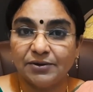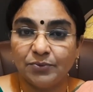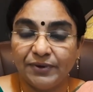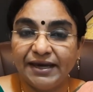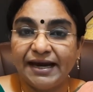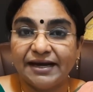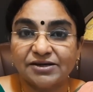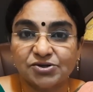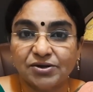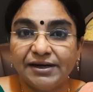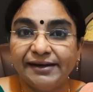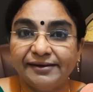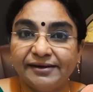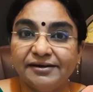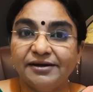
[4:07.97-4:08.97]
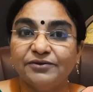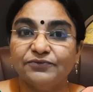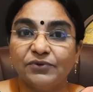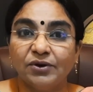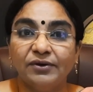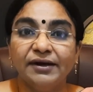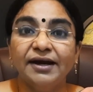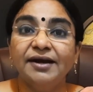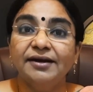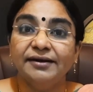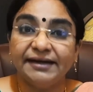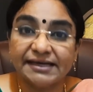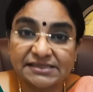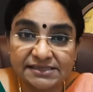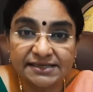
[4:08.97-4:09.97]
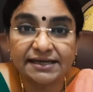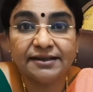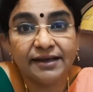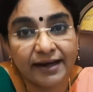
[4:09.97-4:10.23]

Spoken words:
we actually did it for testing